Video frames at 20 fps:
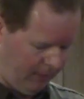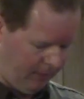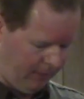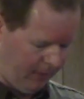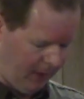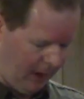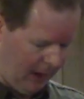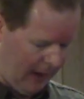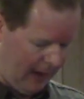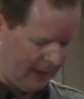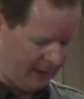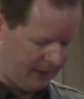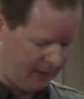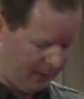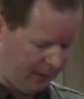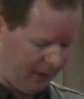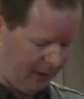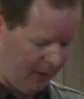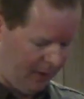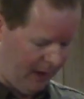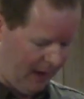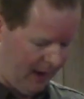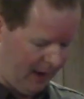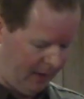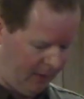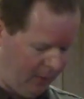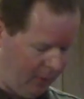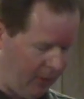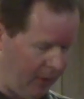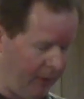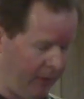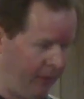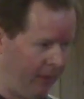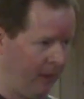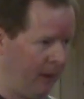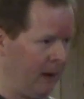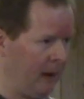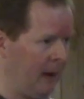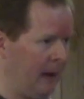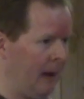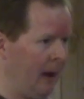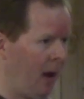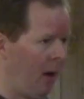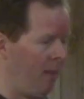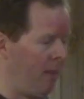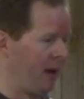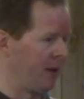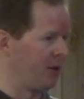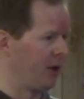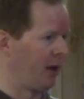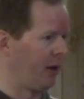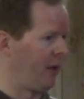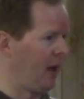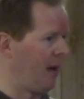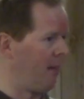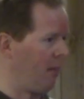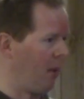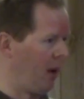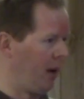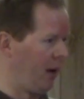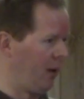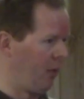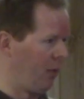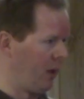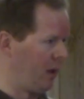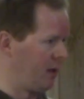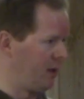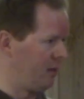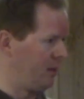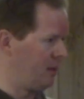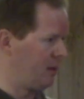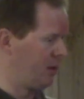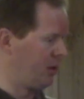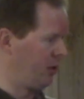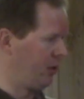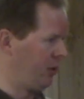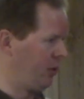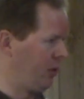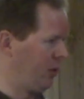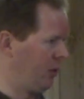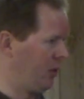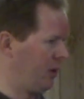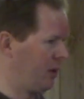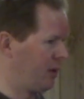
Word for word: very hastily on that. We've a big chunk of that money went to